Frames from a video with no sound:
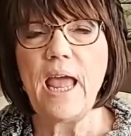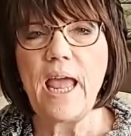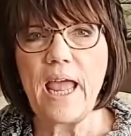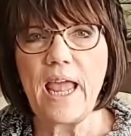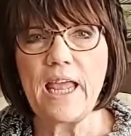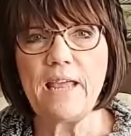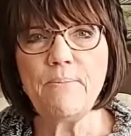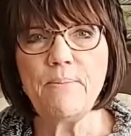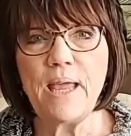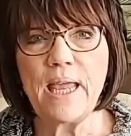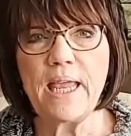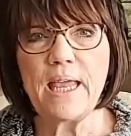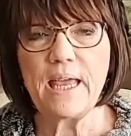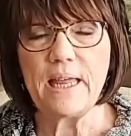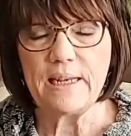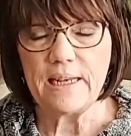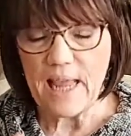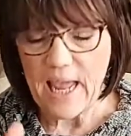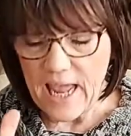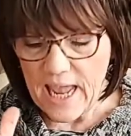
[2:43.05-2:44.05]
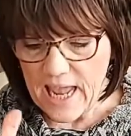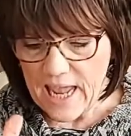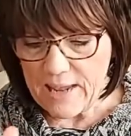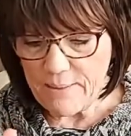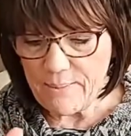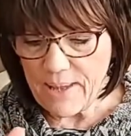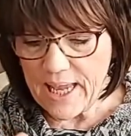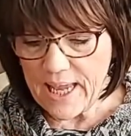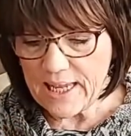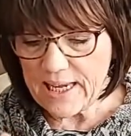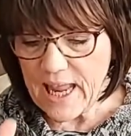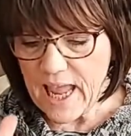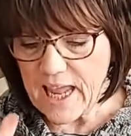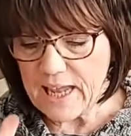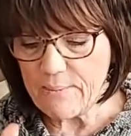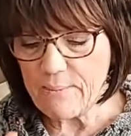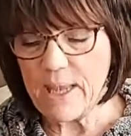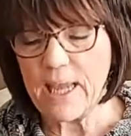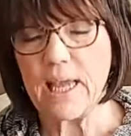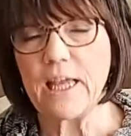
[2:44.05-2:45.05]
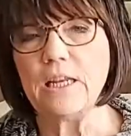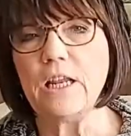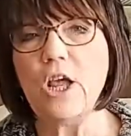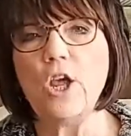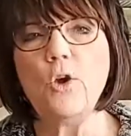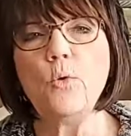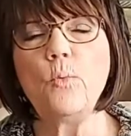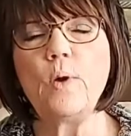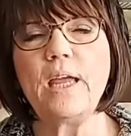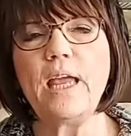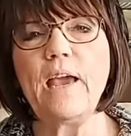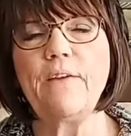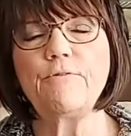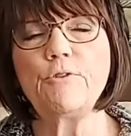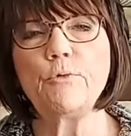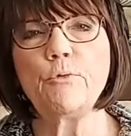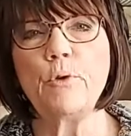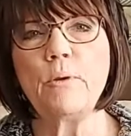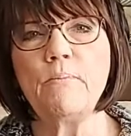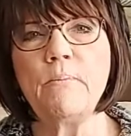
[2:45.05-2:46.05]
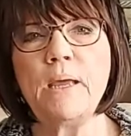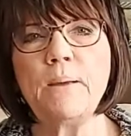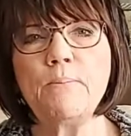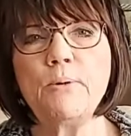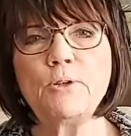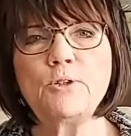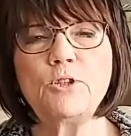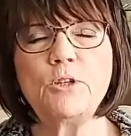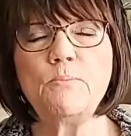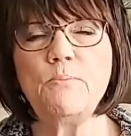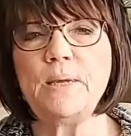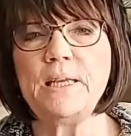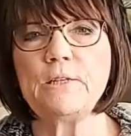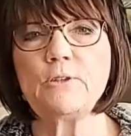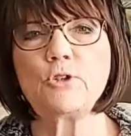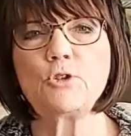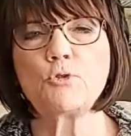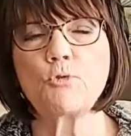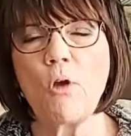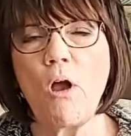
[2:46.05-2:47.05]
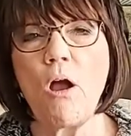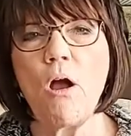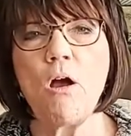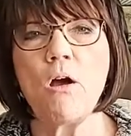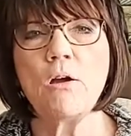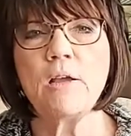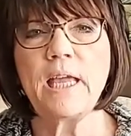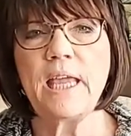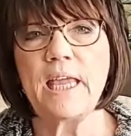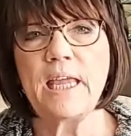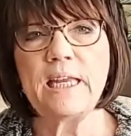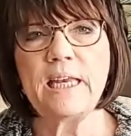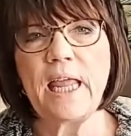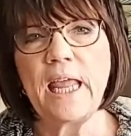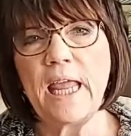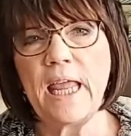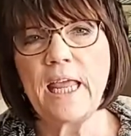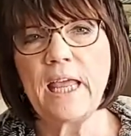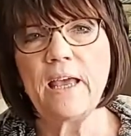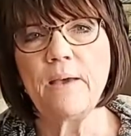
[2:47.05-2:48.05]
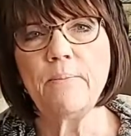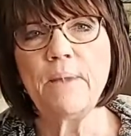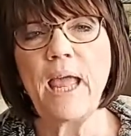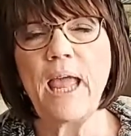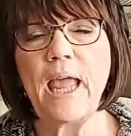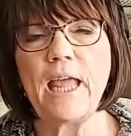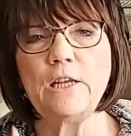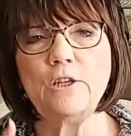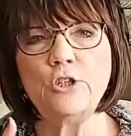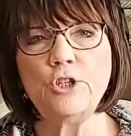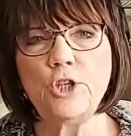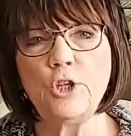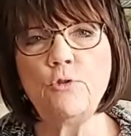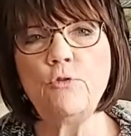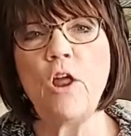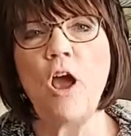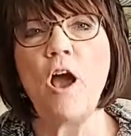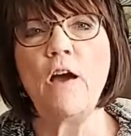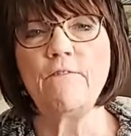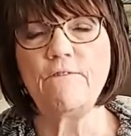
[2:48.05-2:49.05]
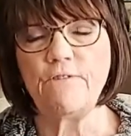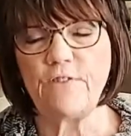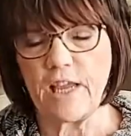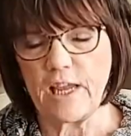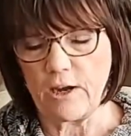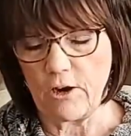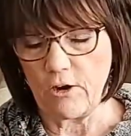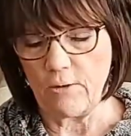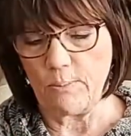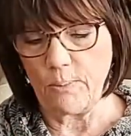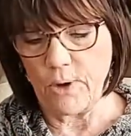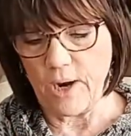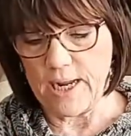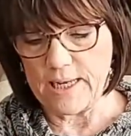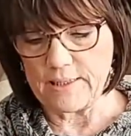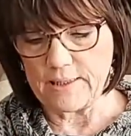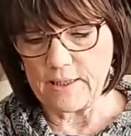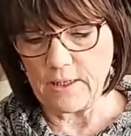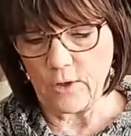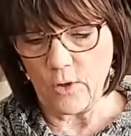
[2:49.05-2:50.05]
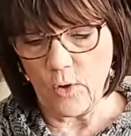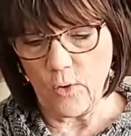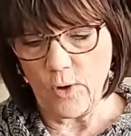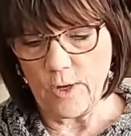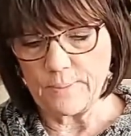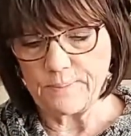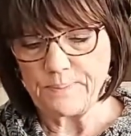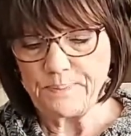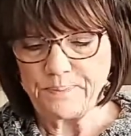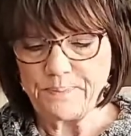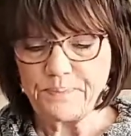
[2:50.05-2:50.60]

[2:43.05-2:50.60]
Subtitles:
Amen, amen, amen. We have to remember to be strong in him and do not fear. Praise the Lord.